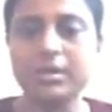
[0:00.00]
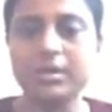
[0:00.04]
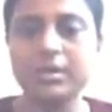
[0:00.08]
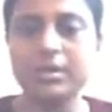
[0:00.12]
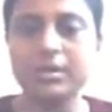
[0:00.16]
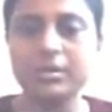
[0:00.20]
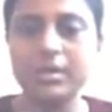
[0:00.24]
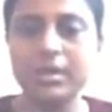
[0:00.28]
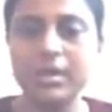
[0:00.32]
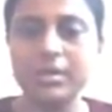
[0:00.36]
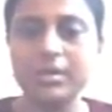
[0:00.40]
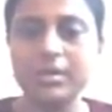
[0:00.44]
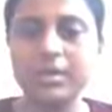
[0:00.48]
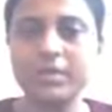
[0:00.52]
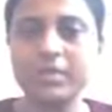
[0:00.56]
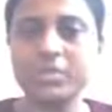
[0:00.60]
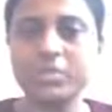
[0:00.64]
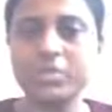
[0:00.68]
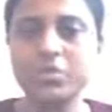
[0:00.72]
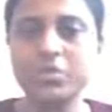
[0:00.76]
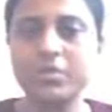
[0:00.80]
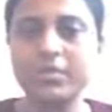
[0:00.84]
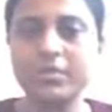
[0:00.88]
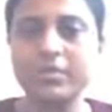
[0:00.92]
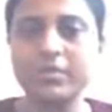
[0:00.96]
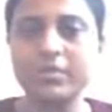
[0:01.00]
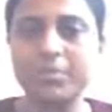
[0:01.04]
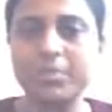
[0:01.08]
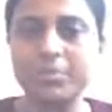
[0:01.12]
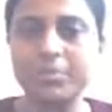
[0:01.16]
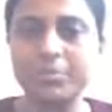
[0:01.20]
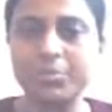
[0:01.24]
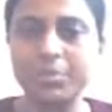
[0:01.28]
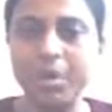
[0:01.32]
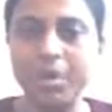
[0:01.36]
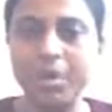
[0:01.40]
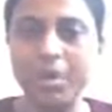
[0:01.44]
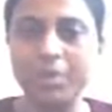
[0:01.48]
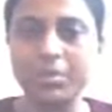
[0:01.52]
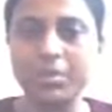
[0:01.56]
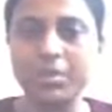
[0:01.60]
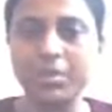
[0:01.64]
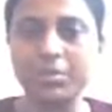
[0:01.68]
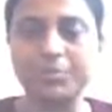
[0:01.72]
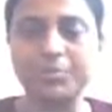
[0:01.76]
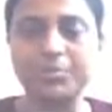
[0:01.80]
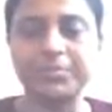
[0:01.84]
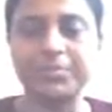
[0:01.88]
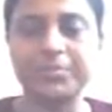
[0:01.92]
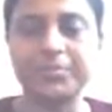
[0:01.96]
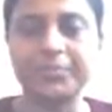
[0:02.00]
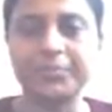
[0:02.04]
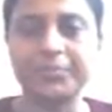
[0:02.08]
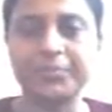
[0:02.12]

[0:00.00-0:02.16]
recognition of the problem.